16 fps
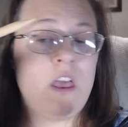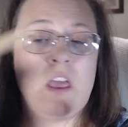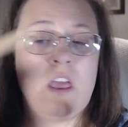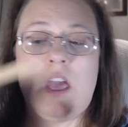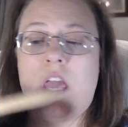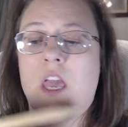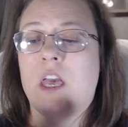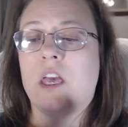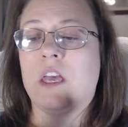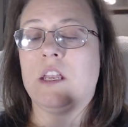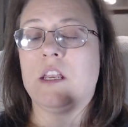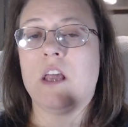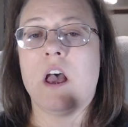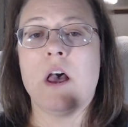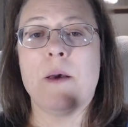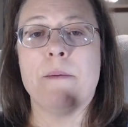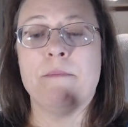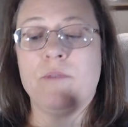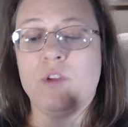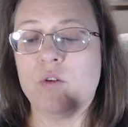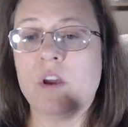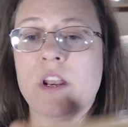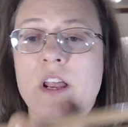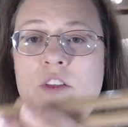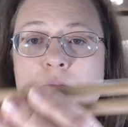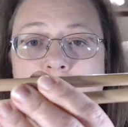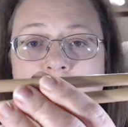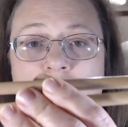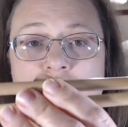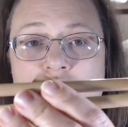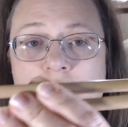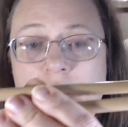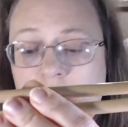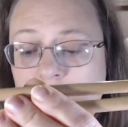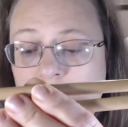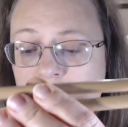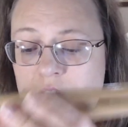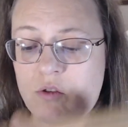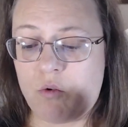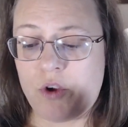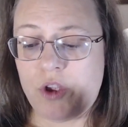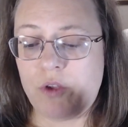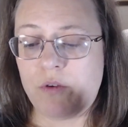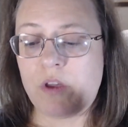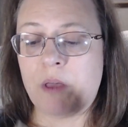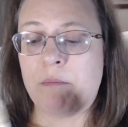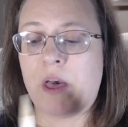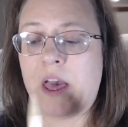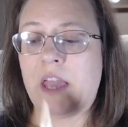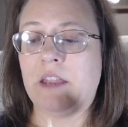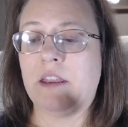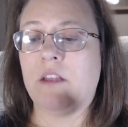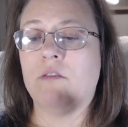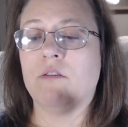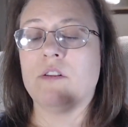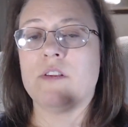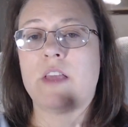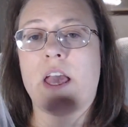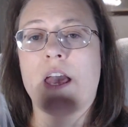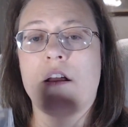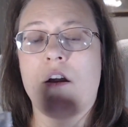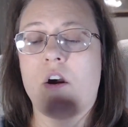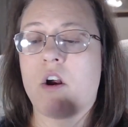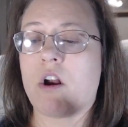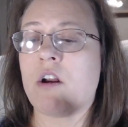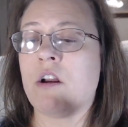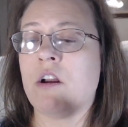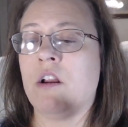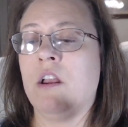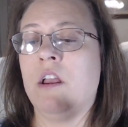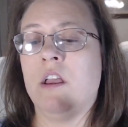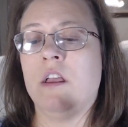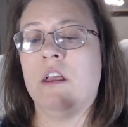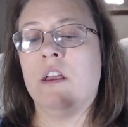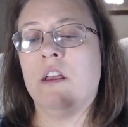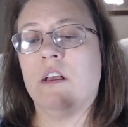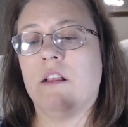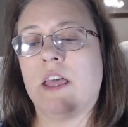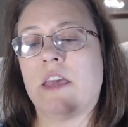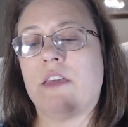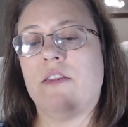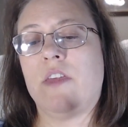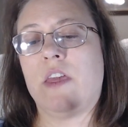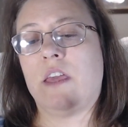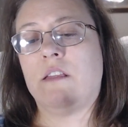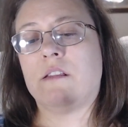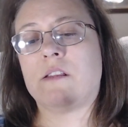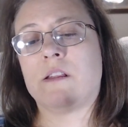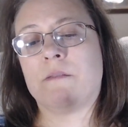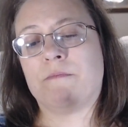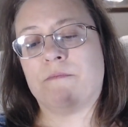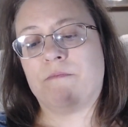And you can either buy straight needles or you can buy needles that are like these.